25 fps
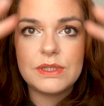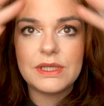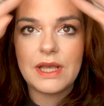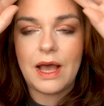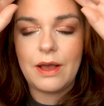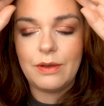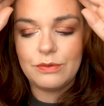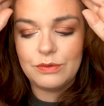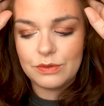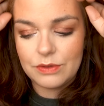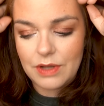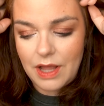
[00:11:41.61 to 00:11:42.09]

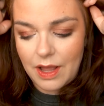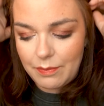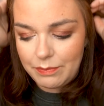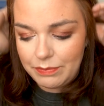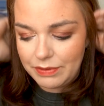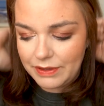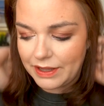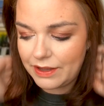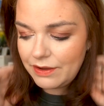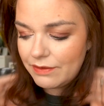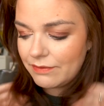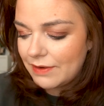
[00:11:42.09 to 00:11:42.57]
I'll
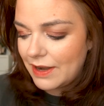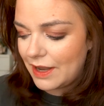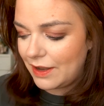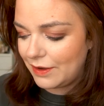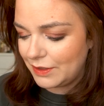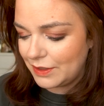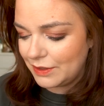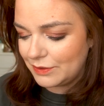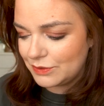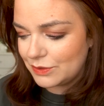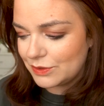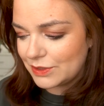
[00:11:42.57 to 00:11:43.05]
play around.
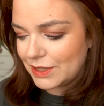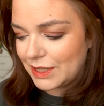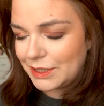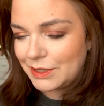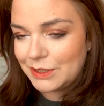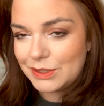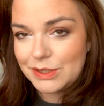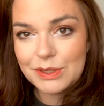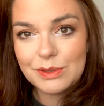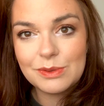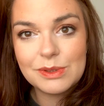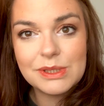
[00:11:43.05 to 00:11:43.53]
I'll try to
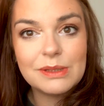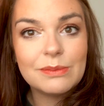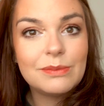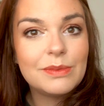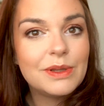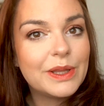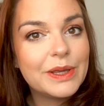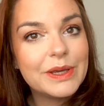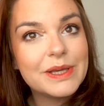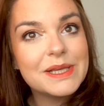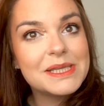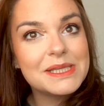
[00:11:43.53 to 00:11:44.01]
do some
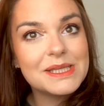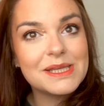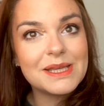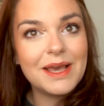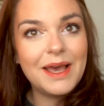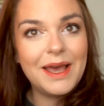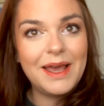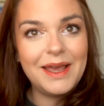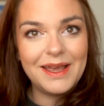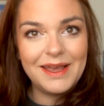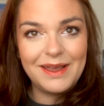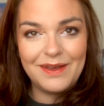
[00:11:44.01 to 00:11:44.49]
looks
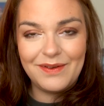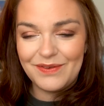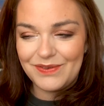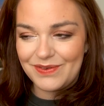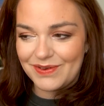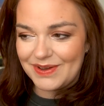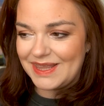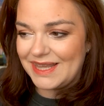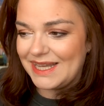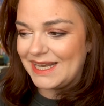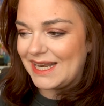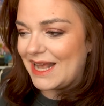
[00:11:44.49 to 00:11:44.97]

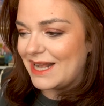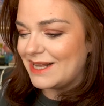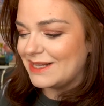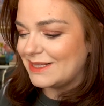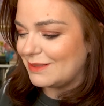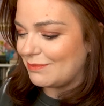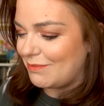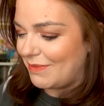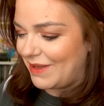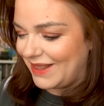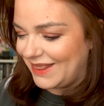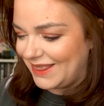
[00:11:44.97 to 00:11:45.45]
for the
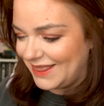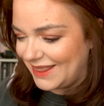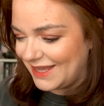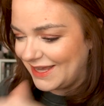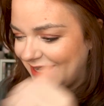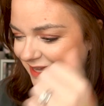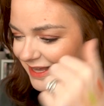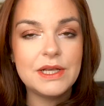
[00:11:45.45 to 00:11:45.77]
next month.